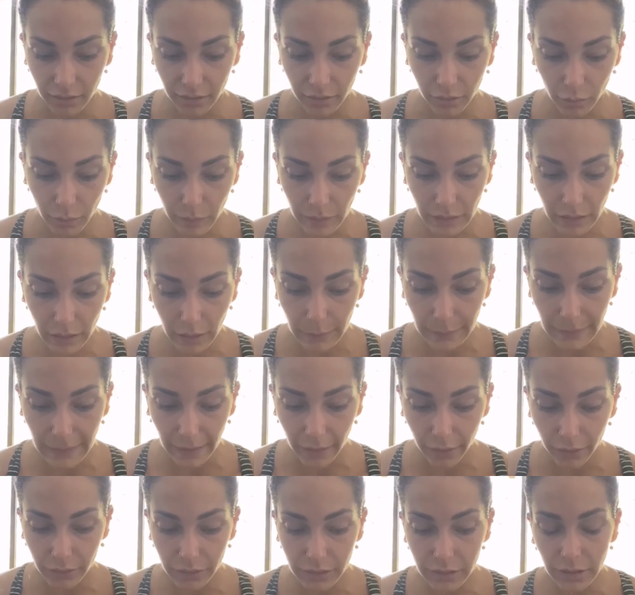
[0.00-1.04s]
a little bit
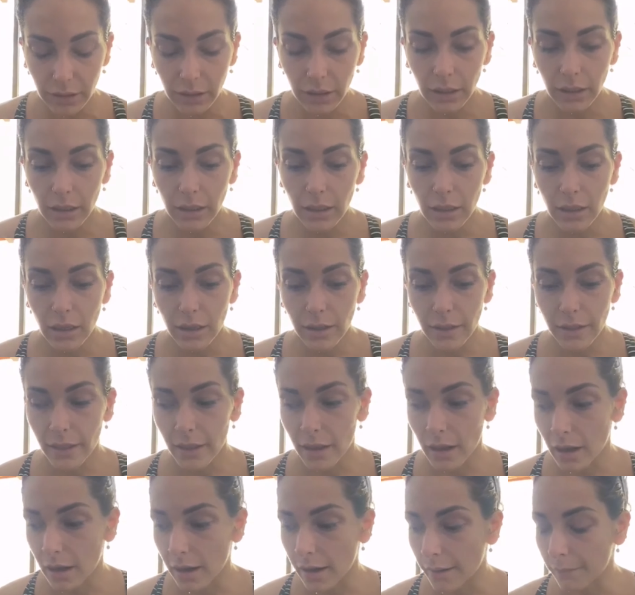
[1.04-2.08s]
about
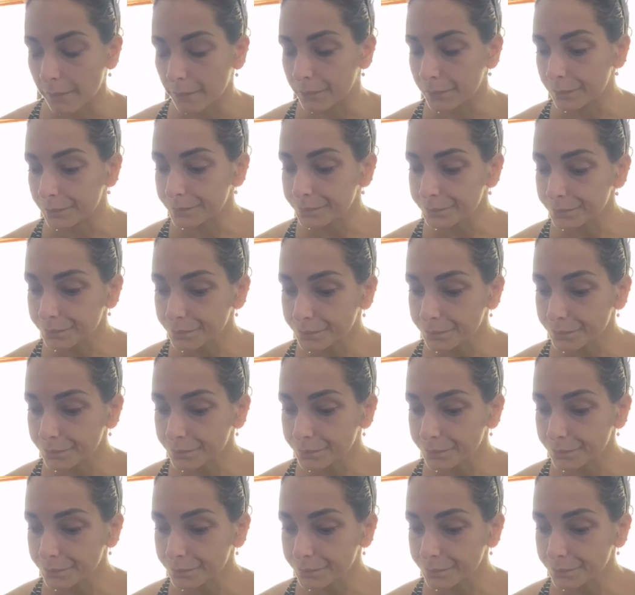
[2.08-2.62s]
the um,